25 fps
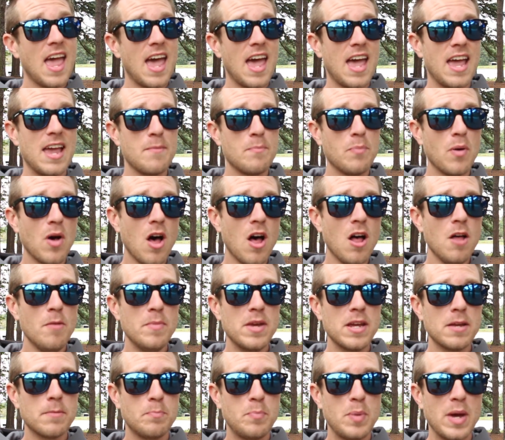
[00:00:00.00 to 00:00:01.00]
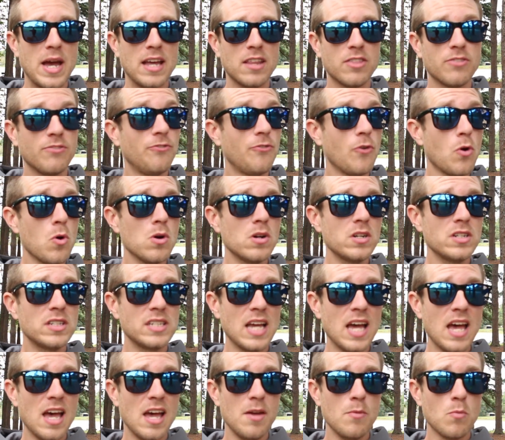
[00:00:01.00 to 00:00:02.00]
a Paul McBeth
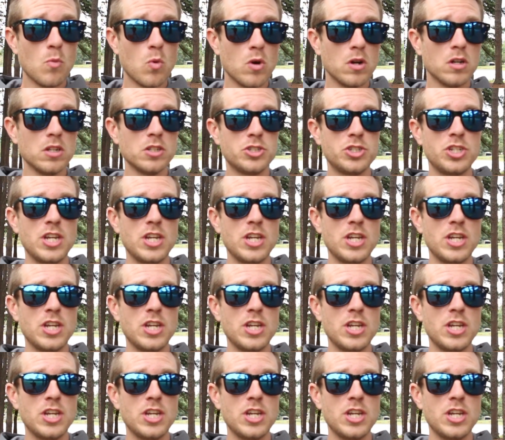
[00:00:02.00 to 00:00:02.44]
four-time world